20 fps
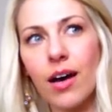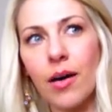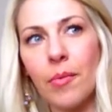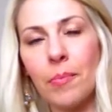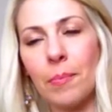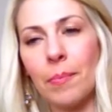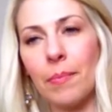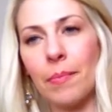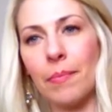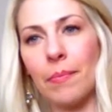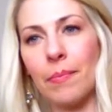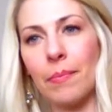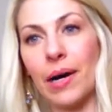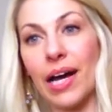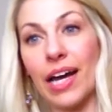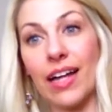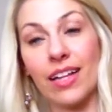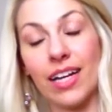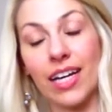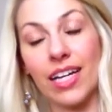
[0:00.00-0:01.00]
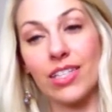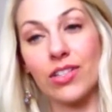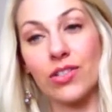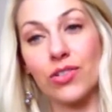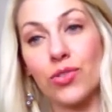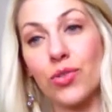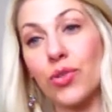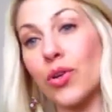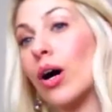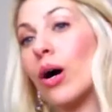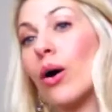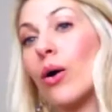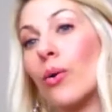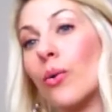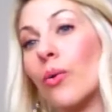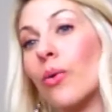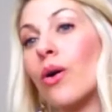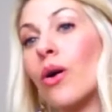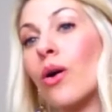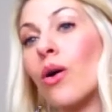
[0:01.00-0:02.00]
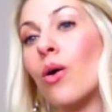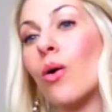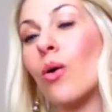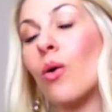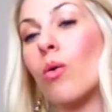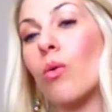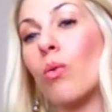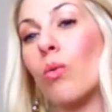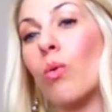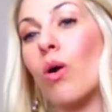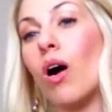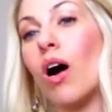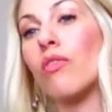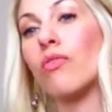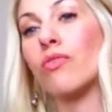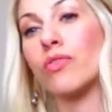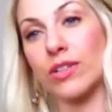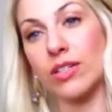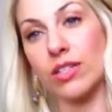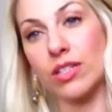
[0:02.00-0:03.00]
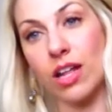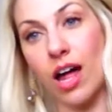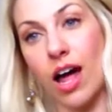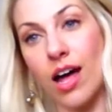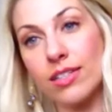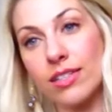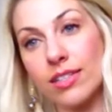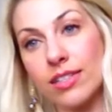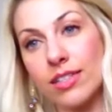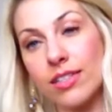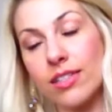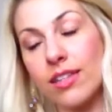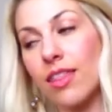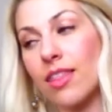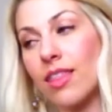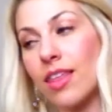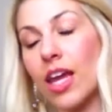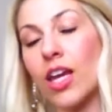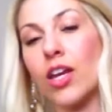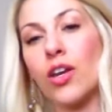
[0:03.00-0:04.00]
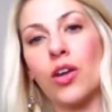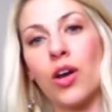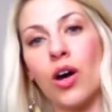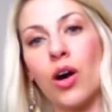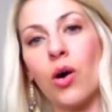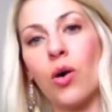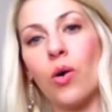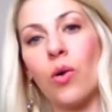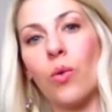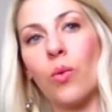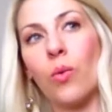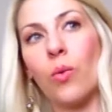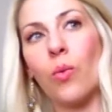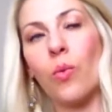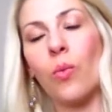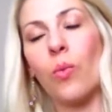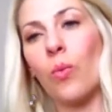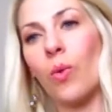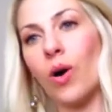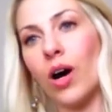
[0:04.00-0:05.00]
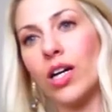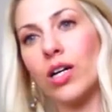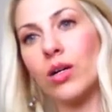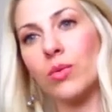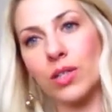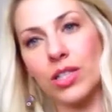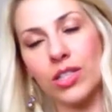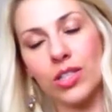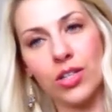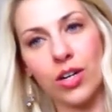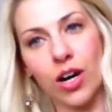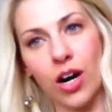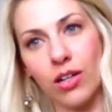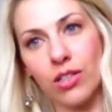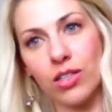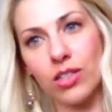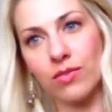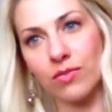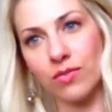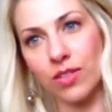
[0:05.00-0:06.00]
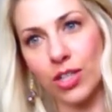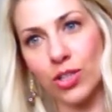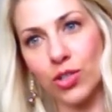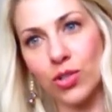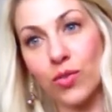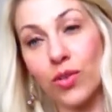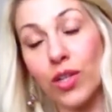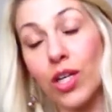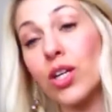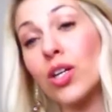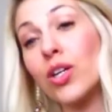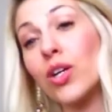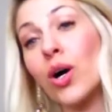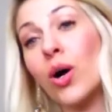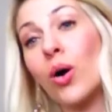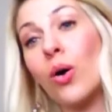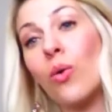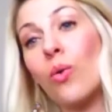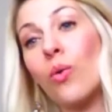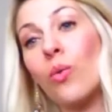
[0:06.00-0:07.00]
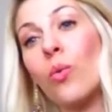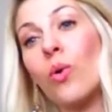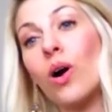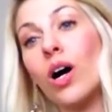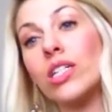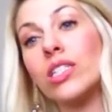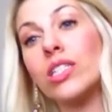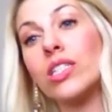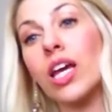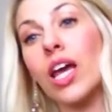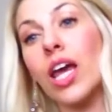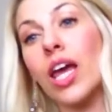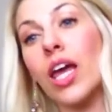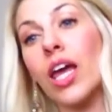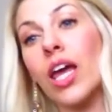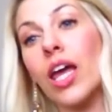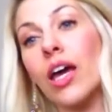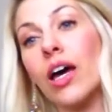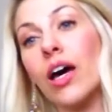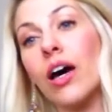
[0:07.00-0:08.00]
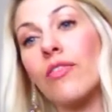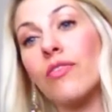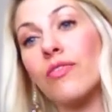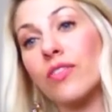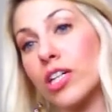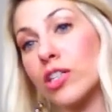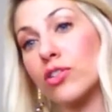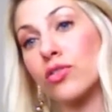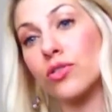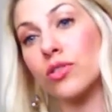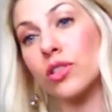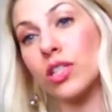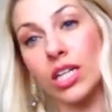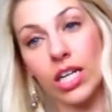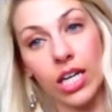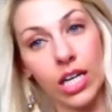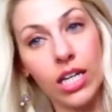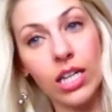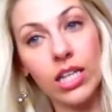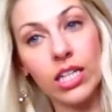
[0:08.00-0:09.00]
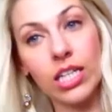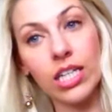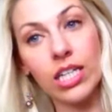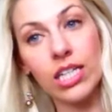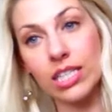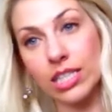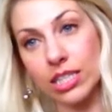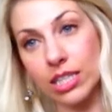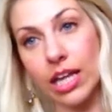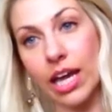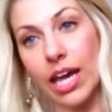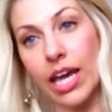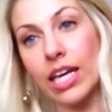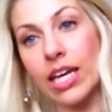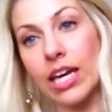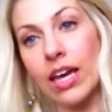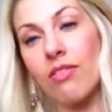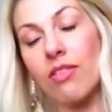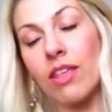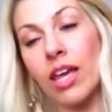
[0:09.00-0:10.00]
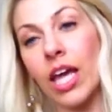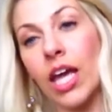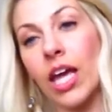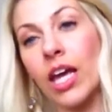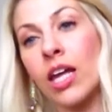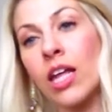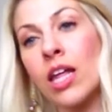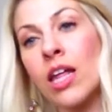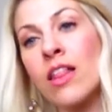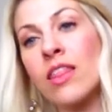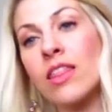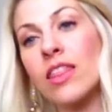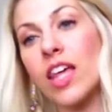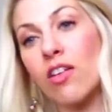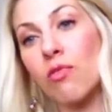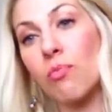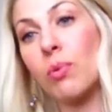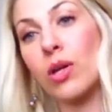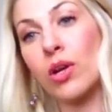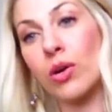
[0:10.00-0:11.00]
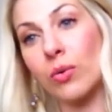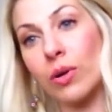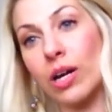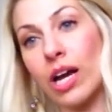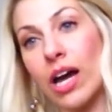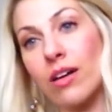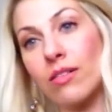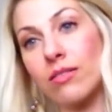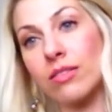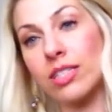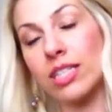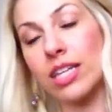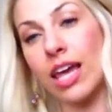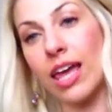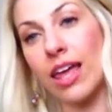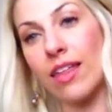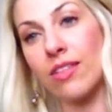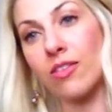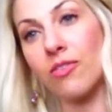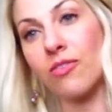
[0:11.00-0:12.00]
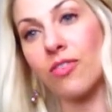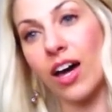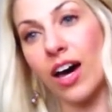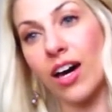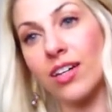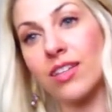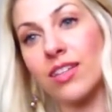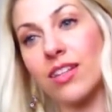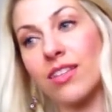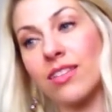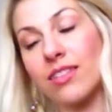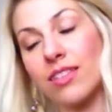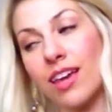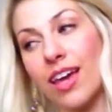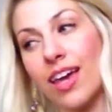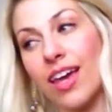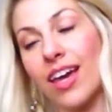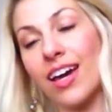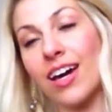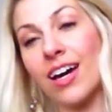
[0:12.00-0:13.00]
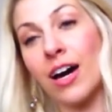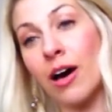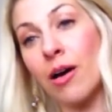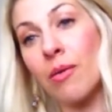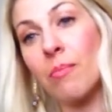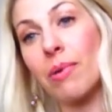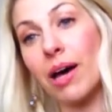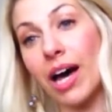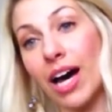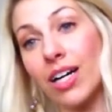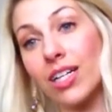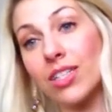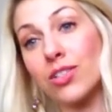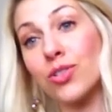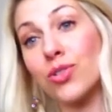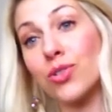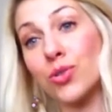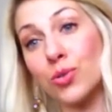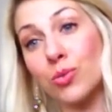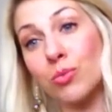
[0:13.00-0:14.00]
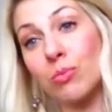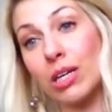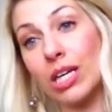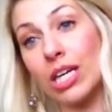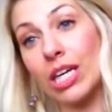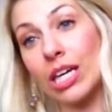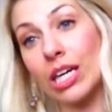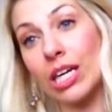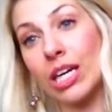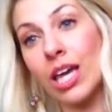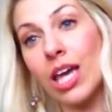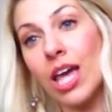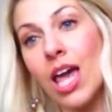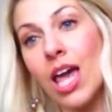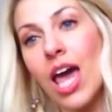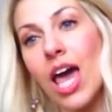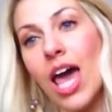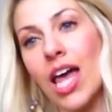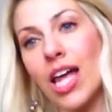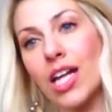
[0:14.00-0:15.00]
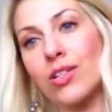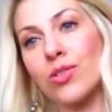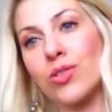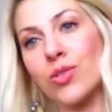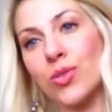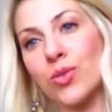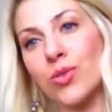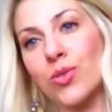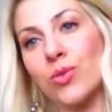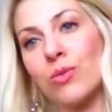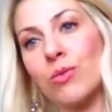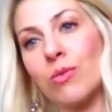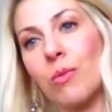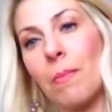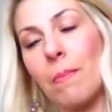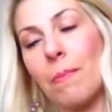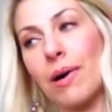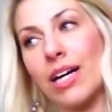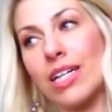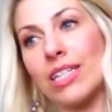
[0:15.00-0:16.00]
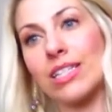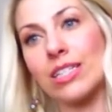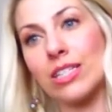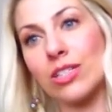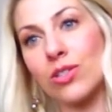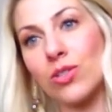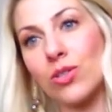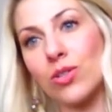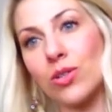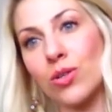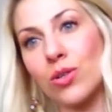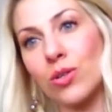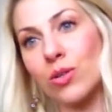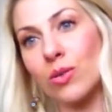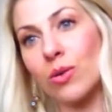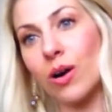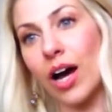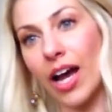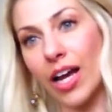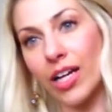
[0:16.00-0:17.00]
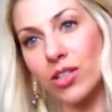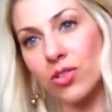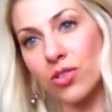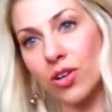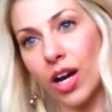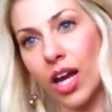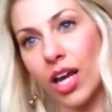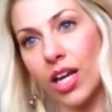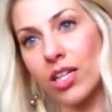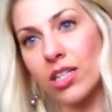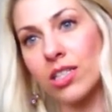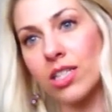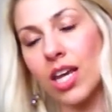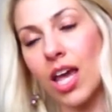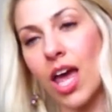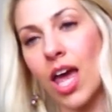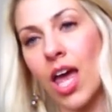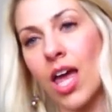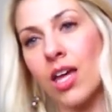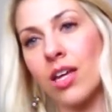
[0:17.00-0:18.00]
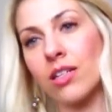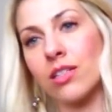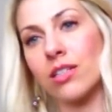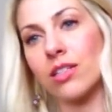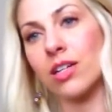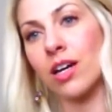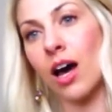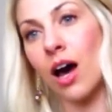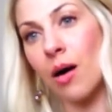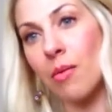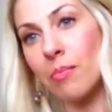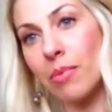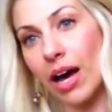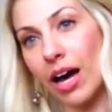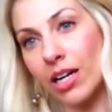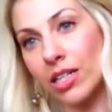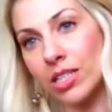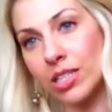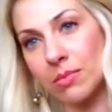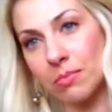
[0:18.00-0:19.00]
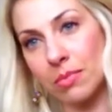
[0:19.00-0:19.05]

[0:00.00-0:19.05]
Mm, my clients know what first class is. They know what a Ritz Carlton facial. They know what a, a facial in Italy is like, and they they've been around. And the fact that they come back to me and to my sister who I trained and come back to